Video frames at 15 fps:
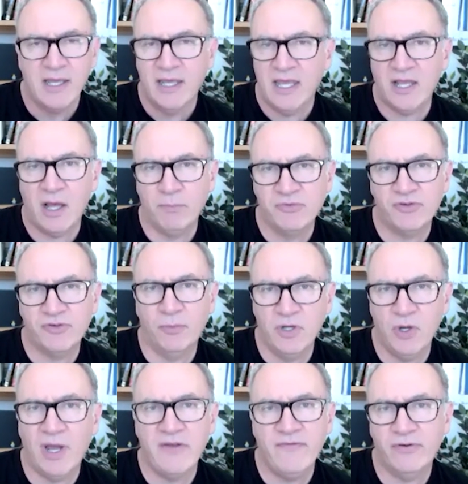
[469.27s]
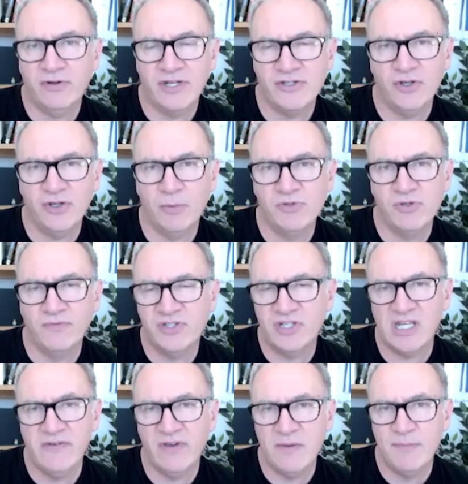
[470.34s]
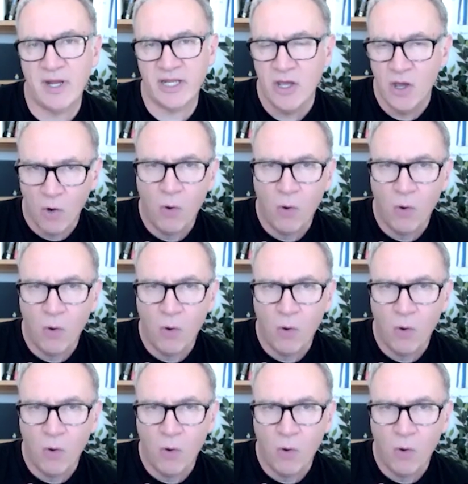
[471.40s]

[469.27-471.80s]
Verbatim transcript: It comes from UEFA in terms of TV money.